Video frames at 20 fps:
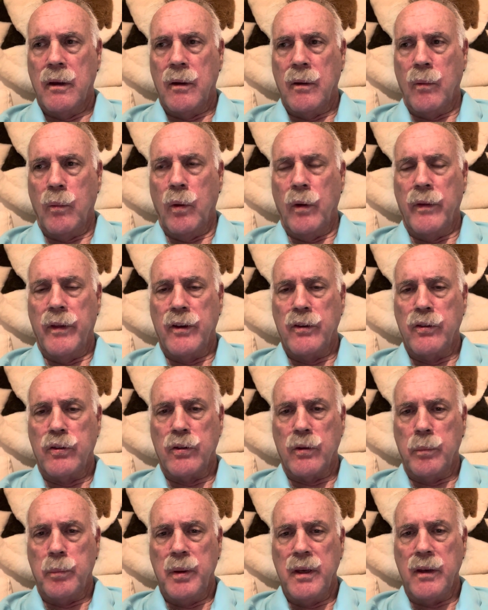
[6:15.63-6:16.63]
where they
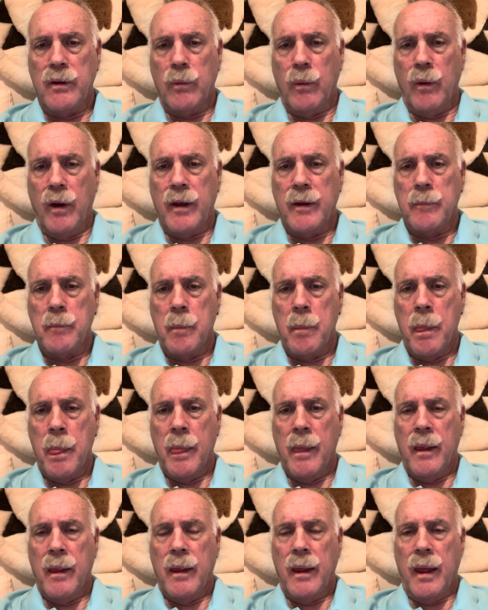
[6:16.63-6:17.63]
should be, right?
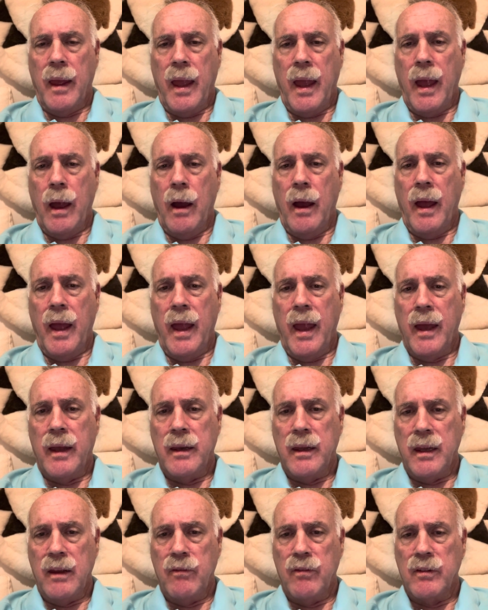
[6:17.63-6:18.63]

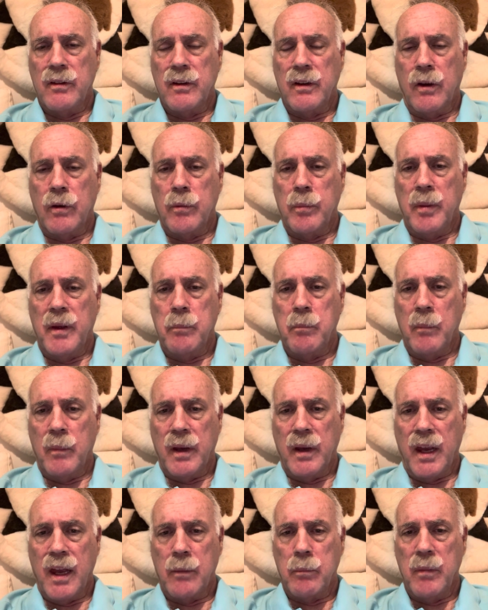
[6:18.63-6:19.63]
And even
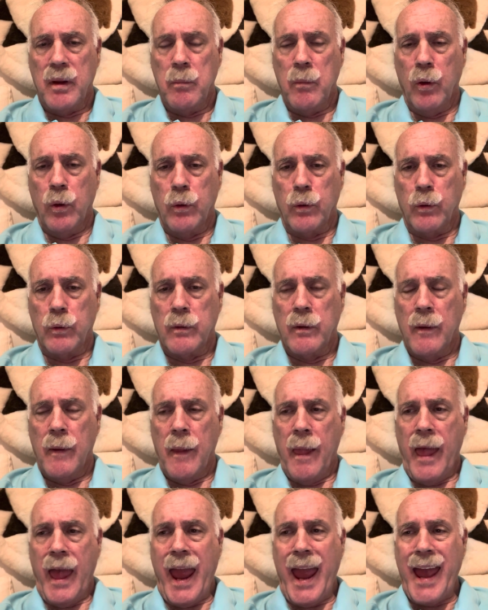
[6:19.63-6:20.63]
can be murdered.
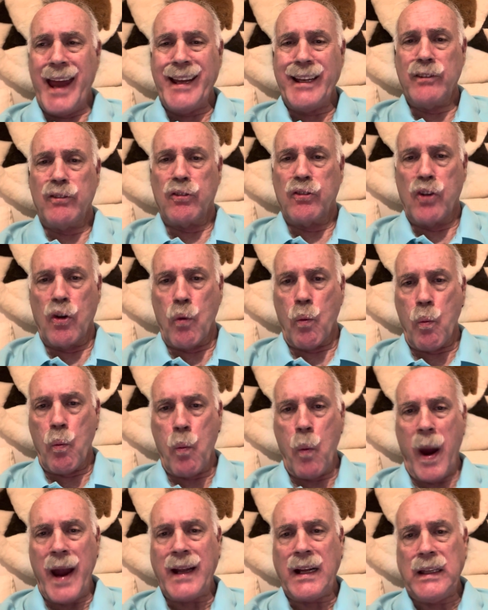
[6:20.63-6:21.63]
And it's
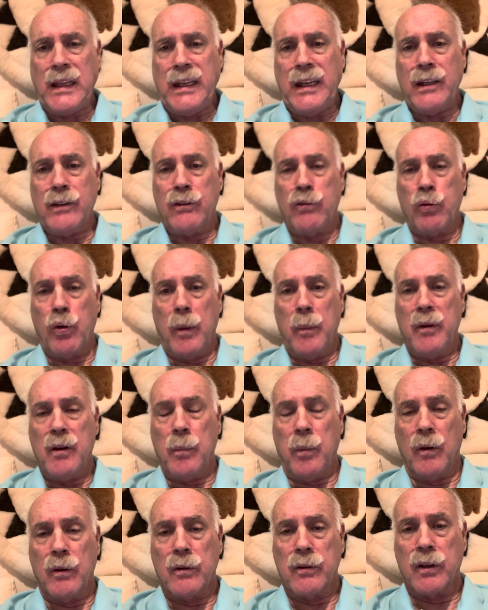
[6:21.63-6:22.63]
directly
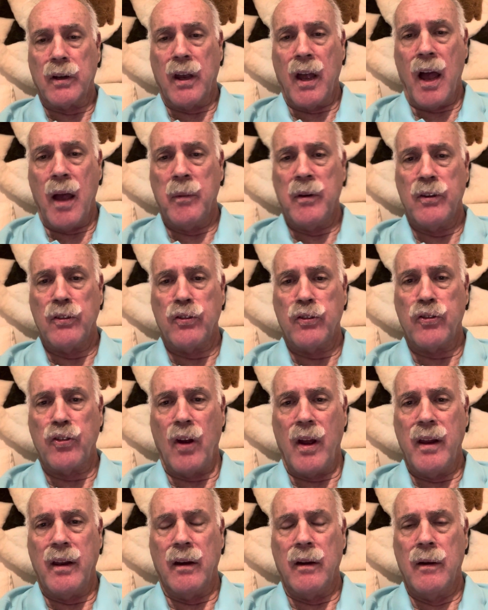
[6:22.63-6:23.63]
attributable to communist
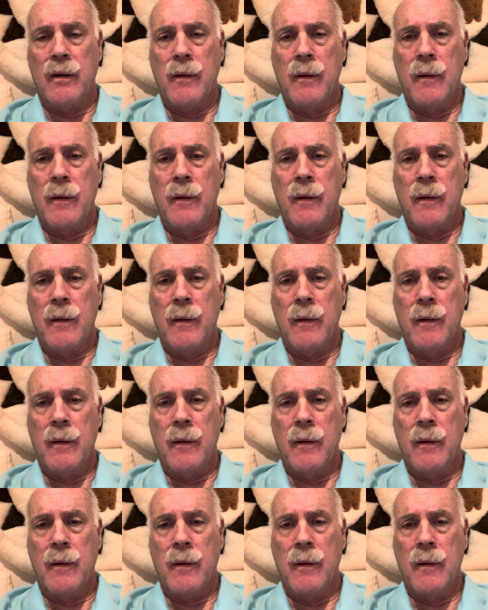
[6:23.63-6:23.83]
China.